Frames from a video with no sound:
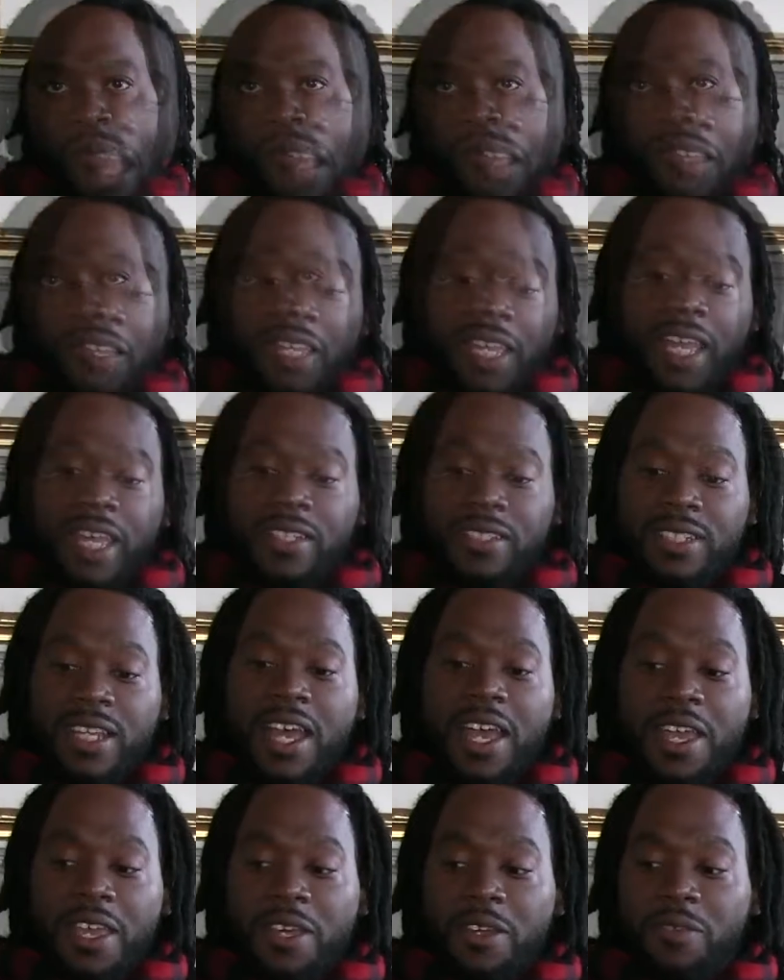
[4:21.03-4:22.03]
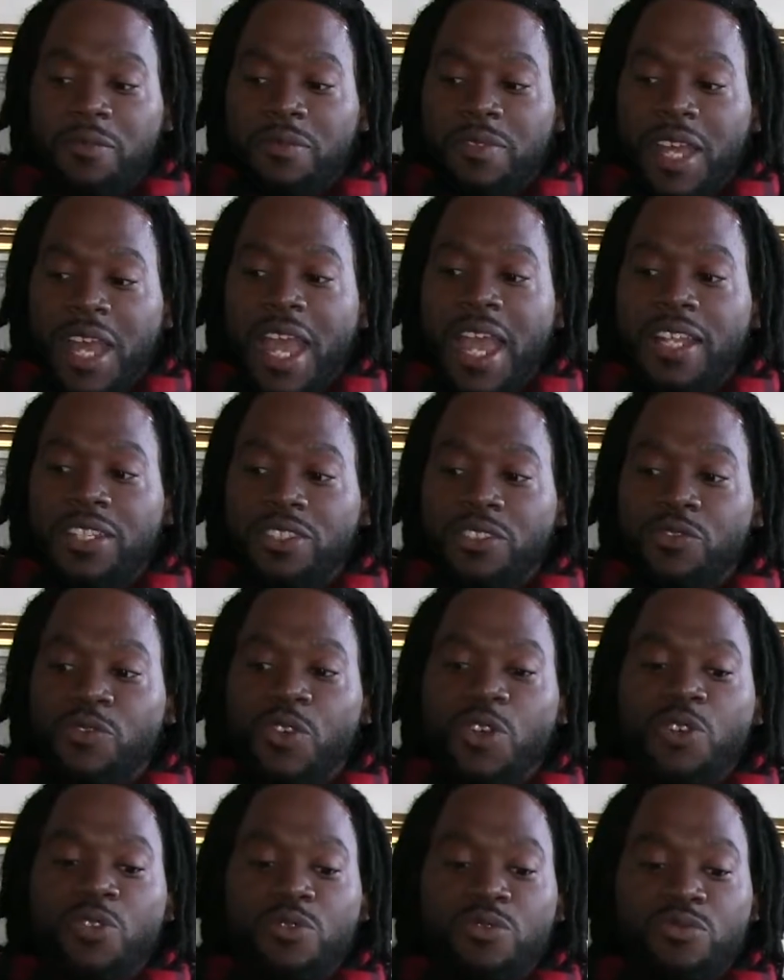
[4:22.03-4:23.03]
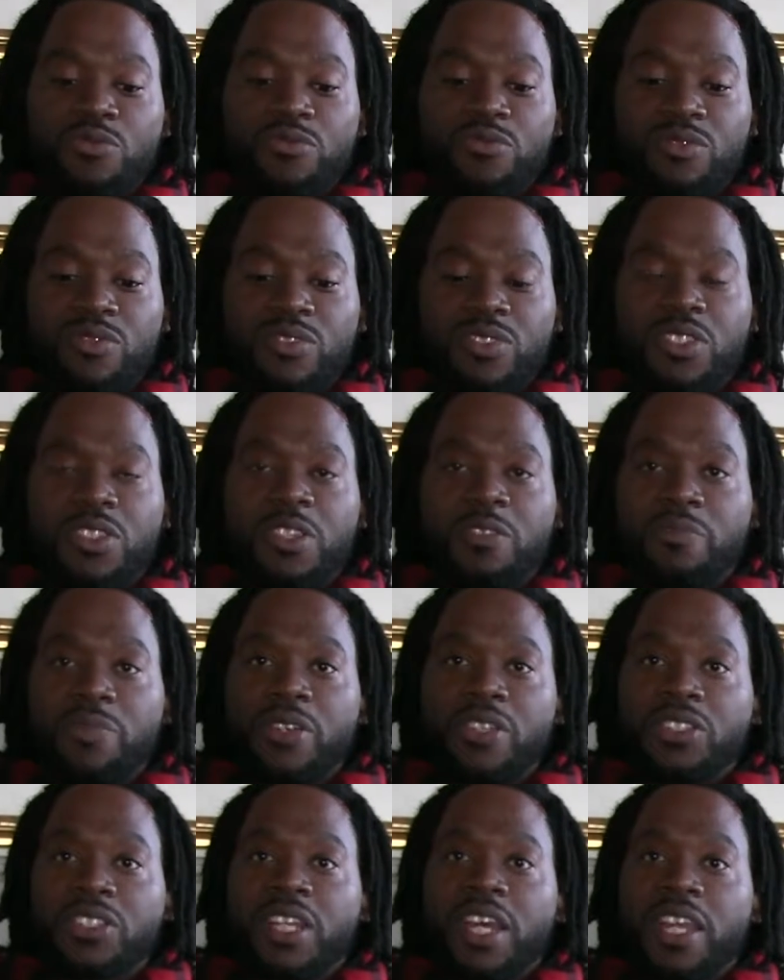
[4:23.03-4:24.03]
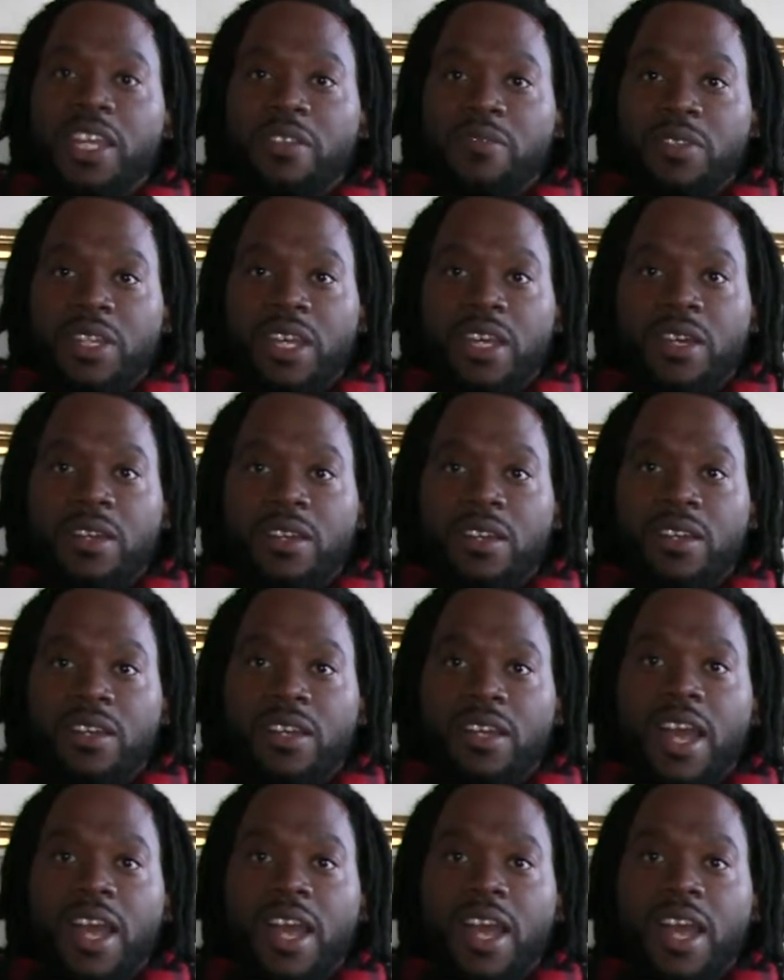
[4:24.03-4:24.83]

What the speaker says: Now, yes, I am. I had to grow to the person I am now.